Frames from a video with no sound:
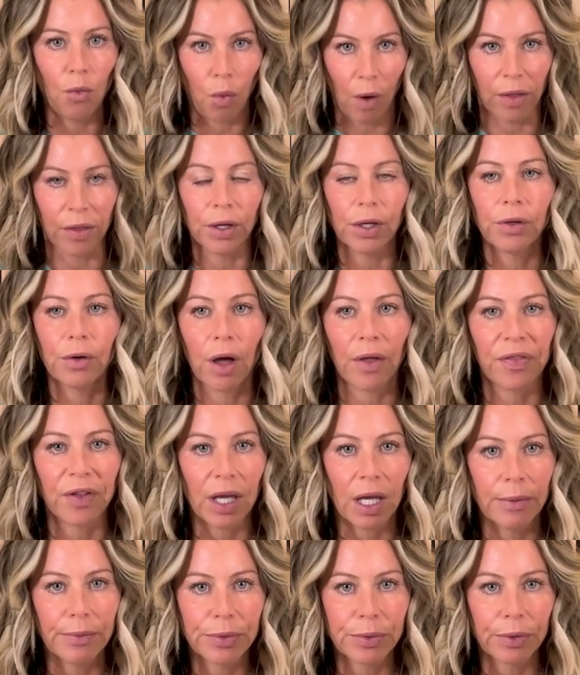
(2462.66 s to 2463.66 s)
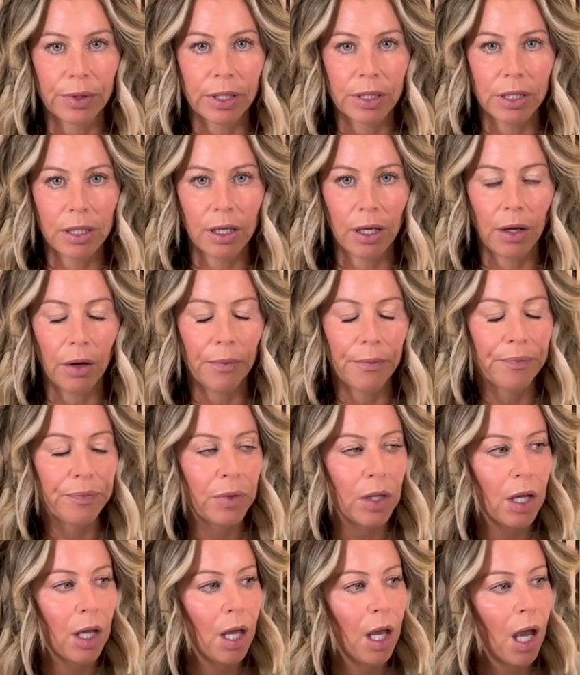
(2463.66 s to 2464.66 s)
whether or not the games will continue.
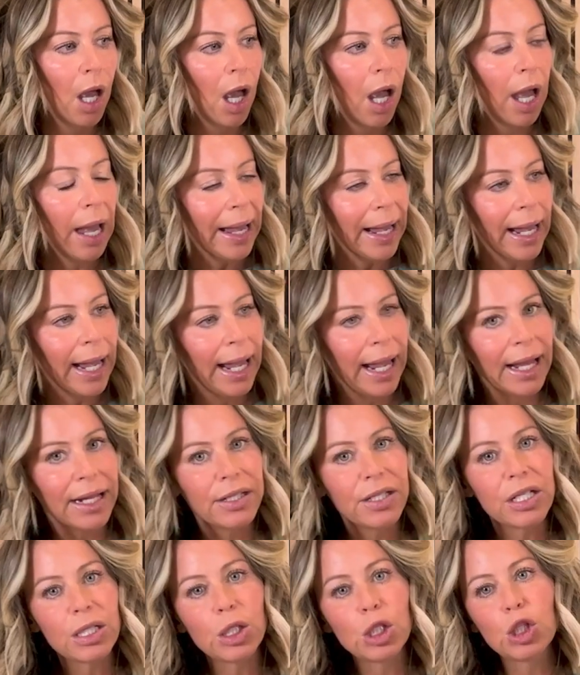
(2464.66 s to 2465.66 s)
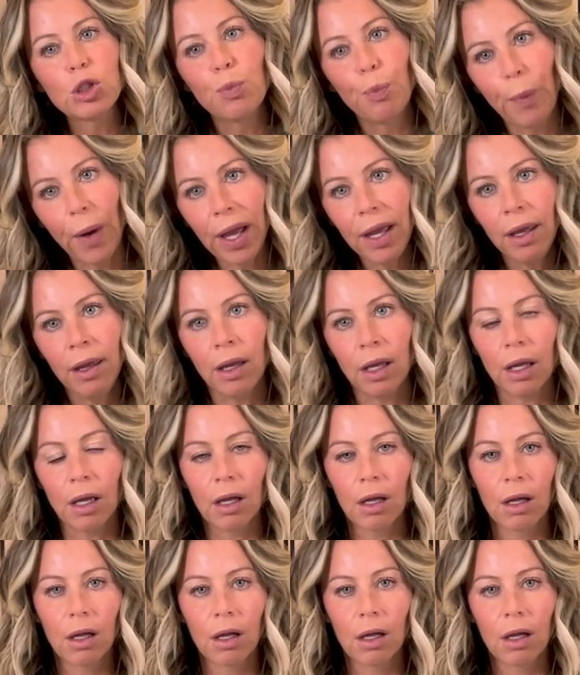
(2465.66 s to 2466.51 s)
And despite